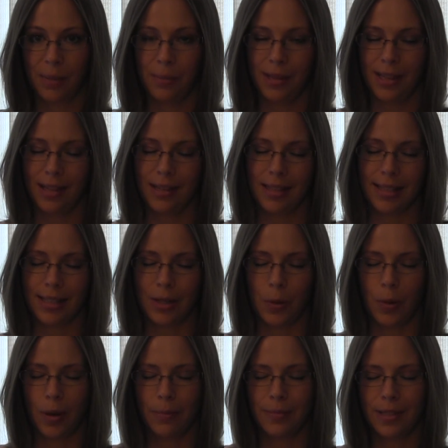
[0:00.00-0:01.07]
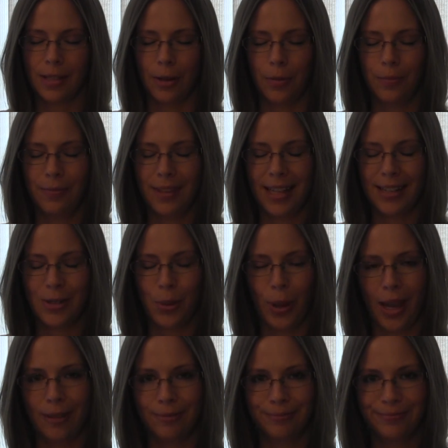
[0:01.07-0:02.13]
But then the snow comes, so that's
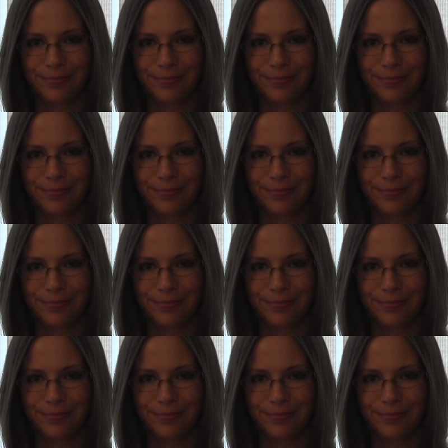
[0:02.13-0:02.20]
okay.